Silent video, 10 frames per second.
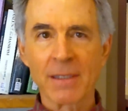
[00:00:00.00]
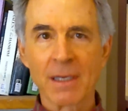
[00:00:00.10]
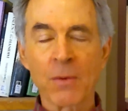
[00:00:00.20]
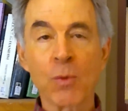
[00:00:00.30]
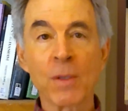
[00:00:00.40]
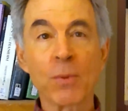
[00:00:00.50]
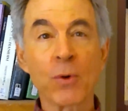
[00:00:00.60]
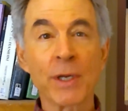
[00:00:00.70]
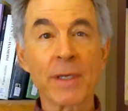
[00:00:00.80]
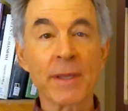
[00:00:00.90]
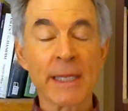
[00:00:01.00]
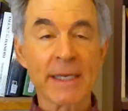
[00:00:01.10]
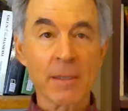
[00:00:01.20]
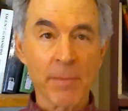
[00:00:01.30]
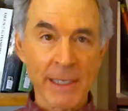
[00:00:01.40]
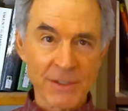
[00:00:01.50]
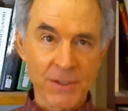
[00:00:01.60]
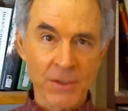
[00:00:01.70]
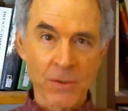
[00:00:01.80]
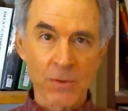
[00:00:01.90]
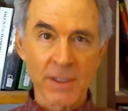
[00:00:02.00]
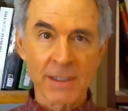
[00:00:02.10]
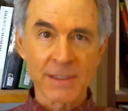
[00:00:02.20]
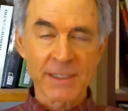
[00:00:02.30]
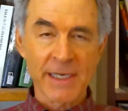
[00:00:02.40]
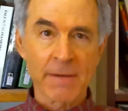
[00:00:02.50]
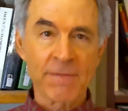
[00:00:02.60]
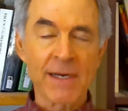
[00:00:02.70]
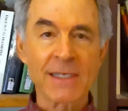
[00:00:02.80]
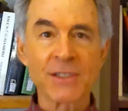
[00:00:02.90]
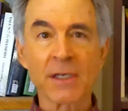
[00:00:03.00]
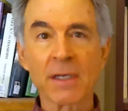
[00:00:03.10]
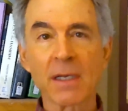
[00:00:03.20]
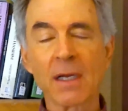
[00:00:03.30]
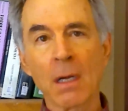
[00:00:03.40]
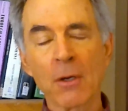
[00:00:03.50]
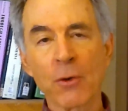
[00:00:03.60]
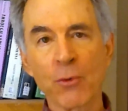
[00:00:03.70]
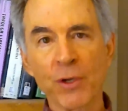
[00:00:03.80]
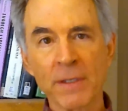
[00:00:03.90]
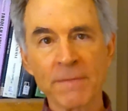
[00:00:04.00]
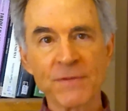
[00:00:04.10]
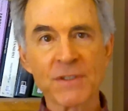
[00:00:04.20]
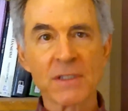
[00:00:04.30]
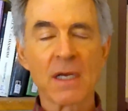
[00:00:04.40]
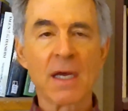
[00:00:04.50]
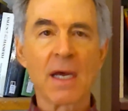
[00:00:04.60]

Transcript: The one point that he makes, though, is that if Isaac aggrieves